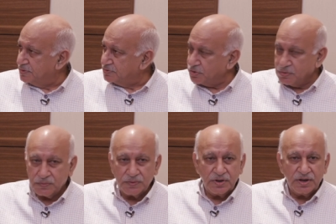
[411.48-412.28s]

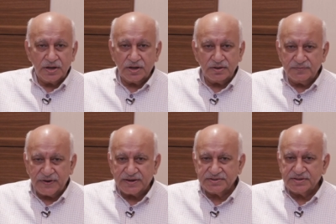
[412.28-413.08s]
So, in
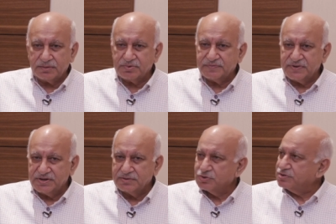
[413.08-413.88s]
fact, the number of
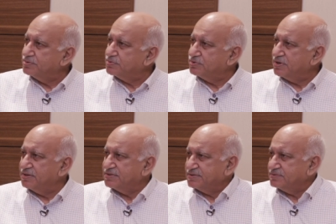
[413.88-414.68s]
Indian Muslims
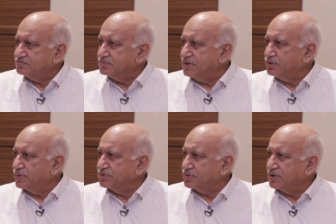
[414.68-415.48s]
today is
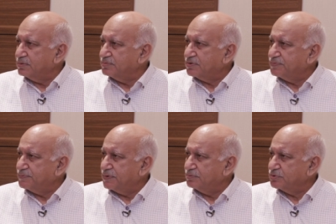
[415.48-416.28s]
equal to the number
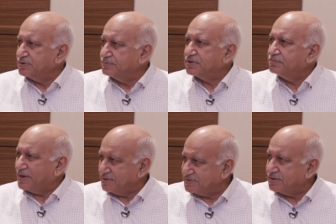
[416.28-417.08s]
of Muslims in
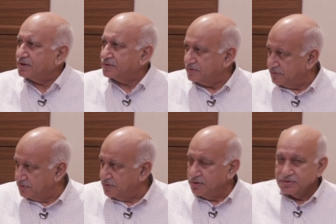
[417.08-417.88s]
Pakistan.
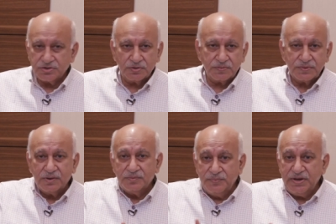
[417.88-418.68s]
So,
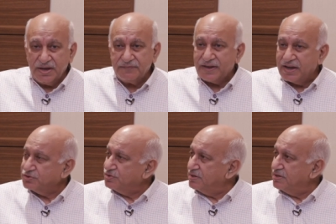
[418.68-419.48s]
we have
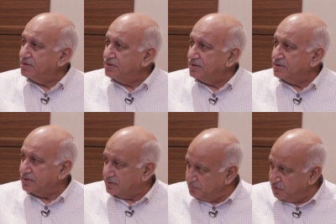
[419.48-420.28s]
actually, the
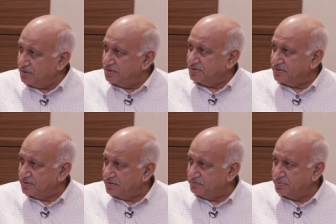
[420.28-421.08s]
community,
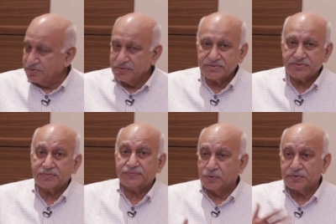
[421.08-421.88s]
because
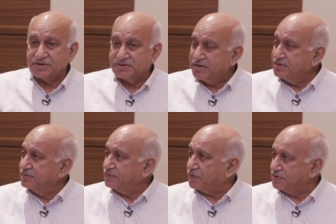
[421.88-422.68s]
of what it did
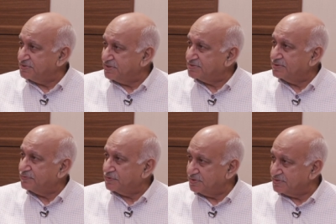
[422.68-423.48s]
in 46 and
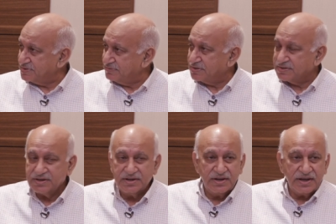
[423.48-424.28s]
47,
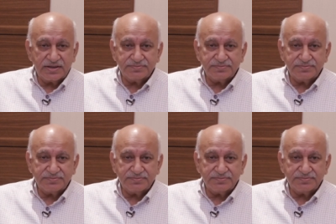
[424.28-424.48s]
has